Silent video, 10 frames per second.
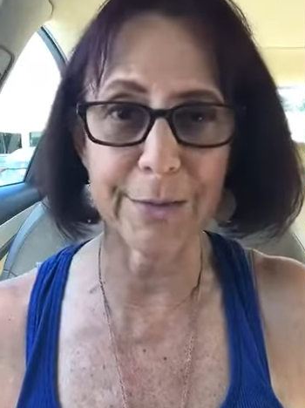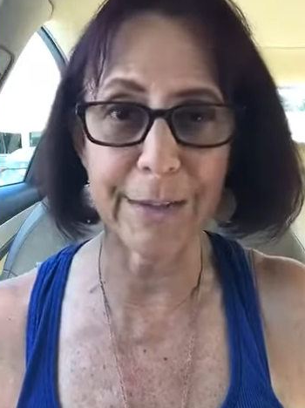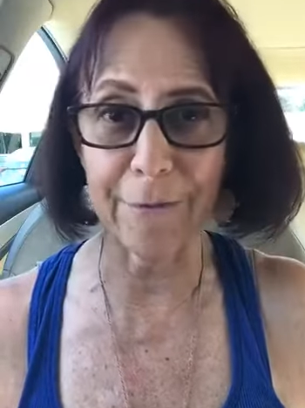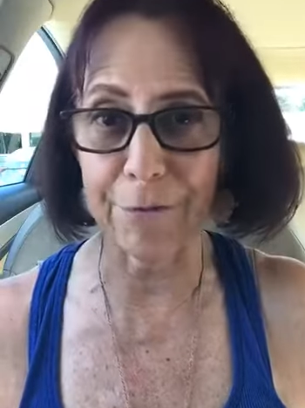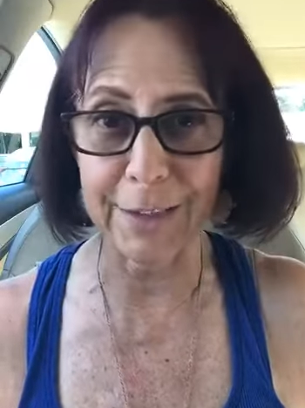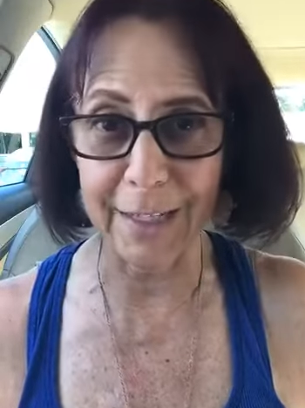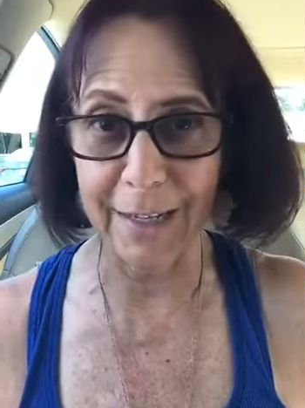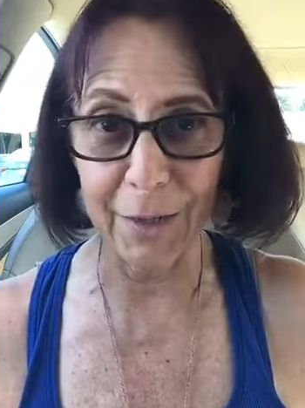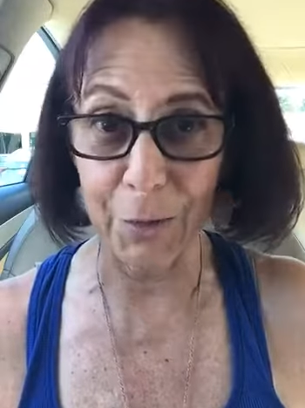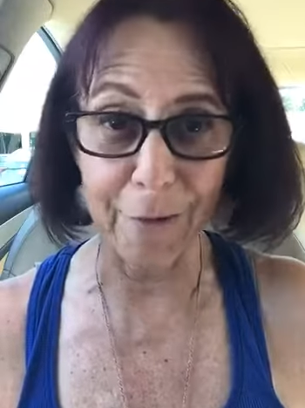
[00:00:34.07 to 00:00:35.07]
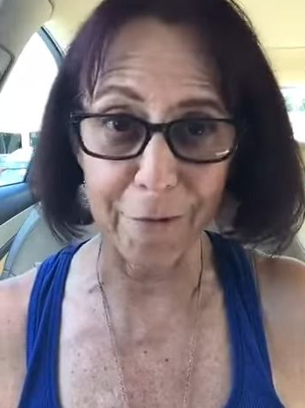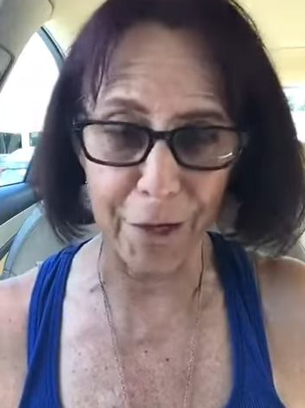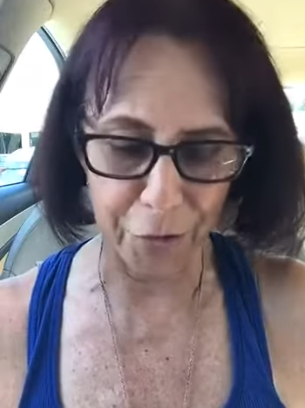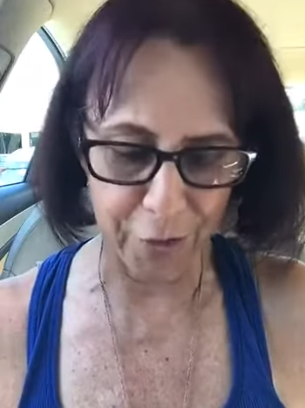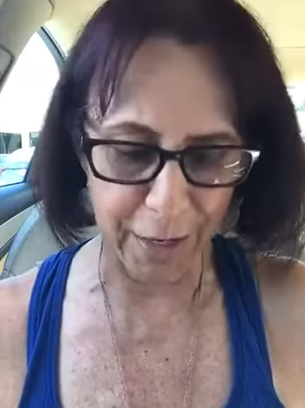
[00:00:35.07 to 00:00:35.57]
every day or
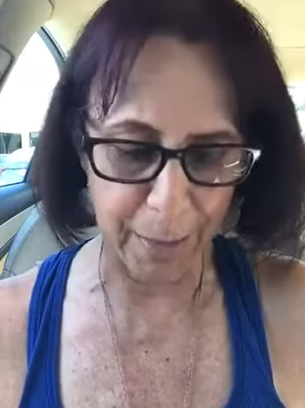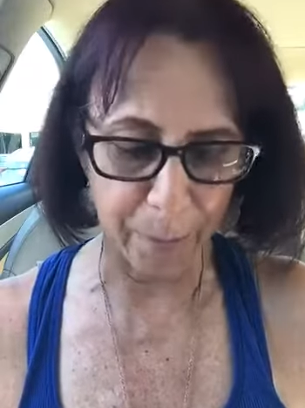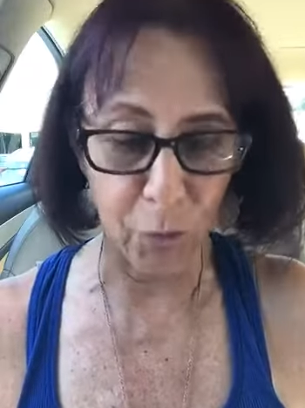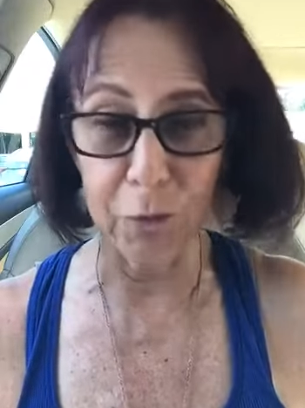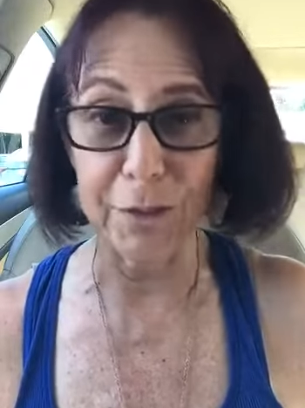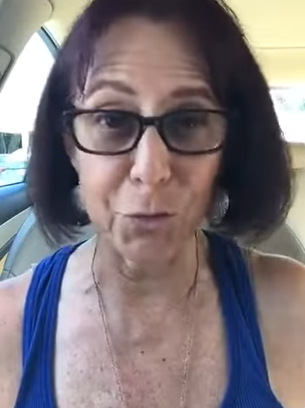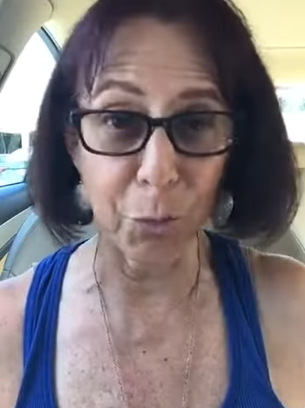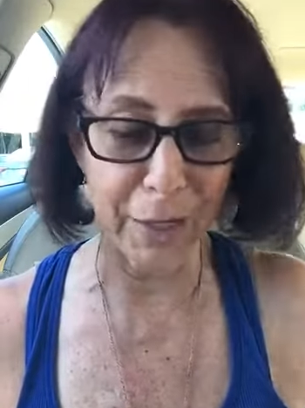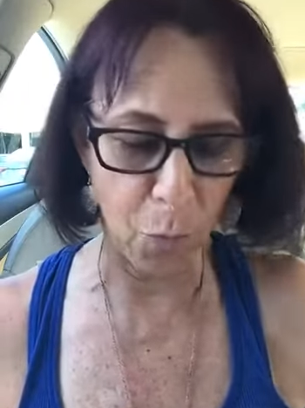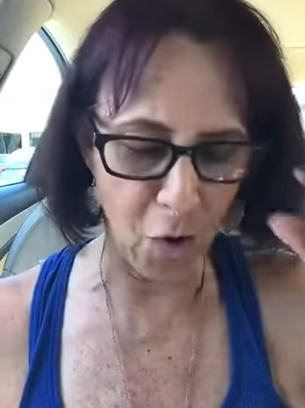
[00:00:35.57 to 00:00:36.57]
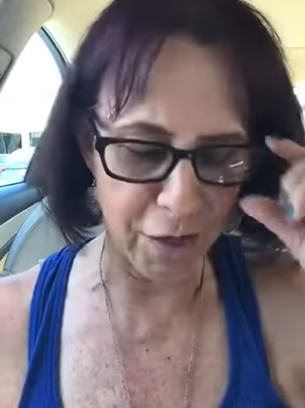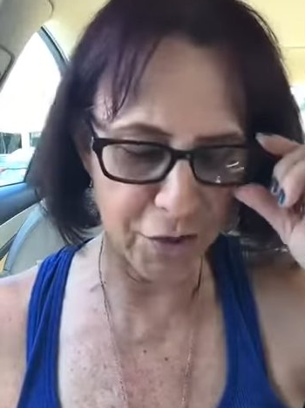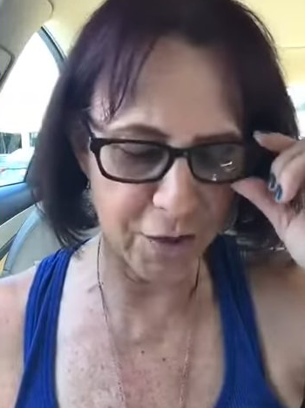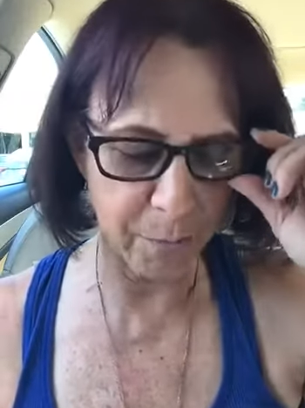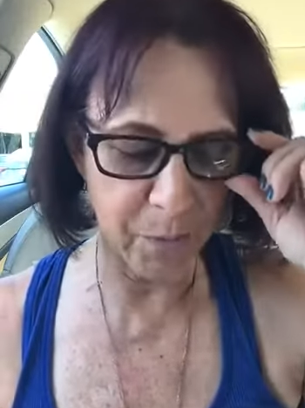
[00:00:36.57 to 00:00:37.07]
every other day, or at least when I
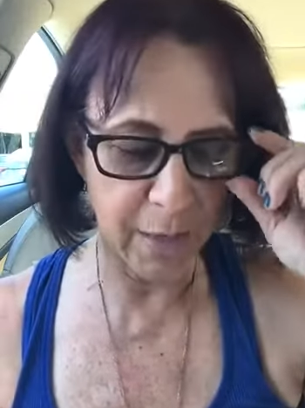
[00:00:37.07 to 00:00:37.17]
watched.